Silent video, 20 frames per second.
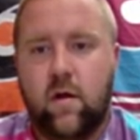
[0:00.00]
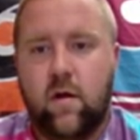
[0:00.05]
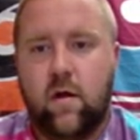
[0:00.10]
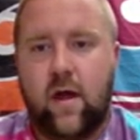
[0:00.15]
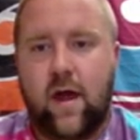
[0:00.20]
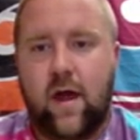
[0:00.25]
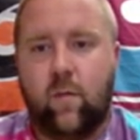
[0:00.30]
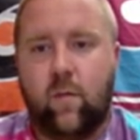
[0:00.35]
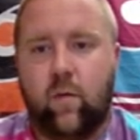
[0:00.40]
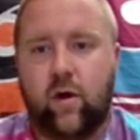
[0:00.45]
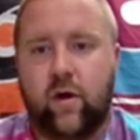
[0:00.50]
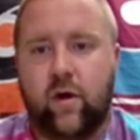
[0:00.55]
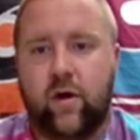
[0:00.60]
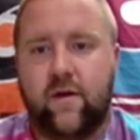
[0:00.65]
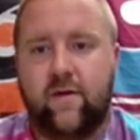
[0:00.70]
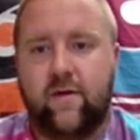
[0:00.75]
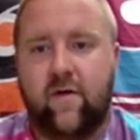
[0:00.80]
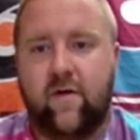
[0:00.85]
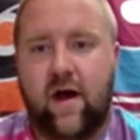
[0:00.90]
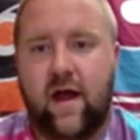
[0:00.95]
and we're going to
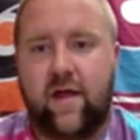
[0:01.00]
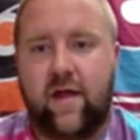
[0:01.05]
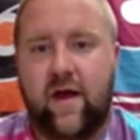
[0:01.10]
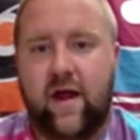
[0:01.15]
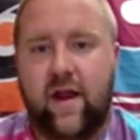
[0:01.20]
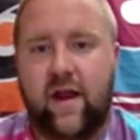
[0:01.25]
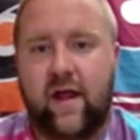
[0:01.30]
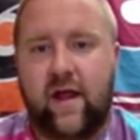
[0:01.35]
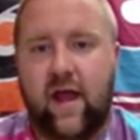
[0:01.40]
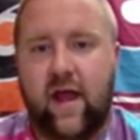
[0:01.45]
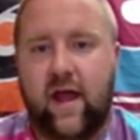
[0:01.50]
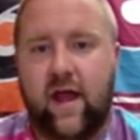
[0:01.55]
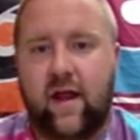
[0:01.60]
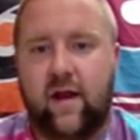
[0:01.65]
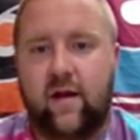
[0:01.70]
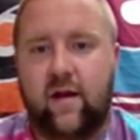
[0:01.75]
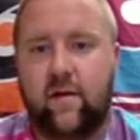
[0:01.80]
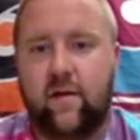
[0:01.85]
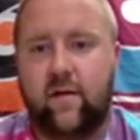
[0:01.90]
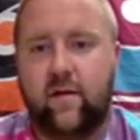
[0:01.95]
divide that
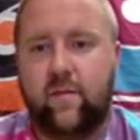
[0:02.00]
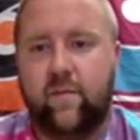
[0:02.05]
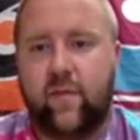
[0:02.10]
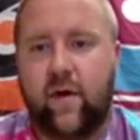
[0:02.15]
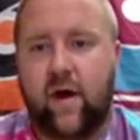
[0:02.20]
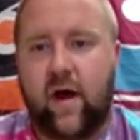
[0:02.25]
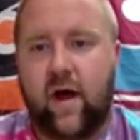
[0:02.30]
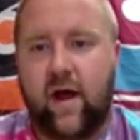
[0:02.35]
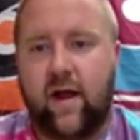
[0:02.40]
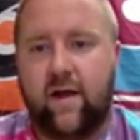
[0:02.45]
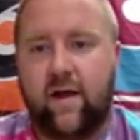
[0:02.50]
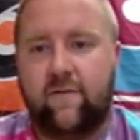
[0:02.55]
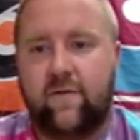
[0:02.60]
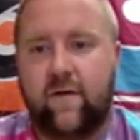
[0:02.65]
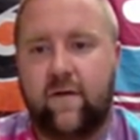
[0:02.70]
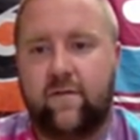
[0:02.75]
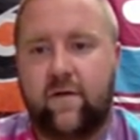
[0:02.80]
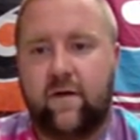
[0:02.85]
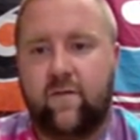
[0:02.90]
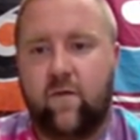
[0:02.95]
again by
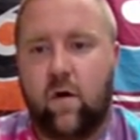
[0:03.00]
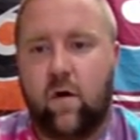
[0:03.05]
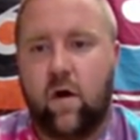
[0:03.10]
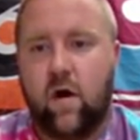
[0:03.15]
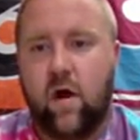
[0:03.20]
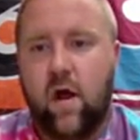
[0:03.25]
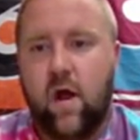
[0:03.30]
54.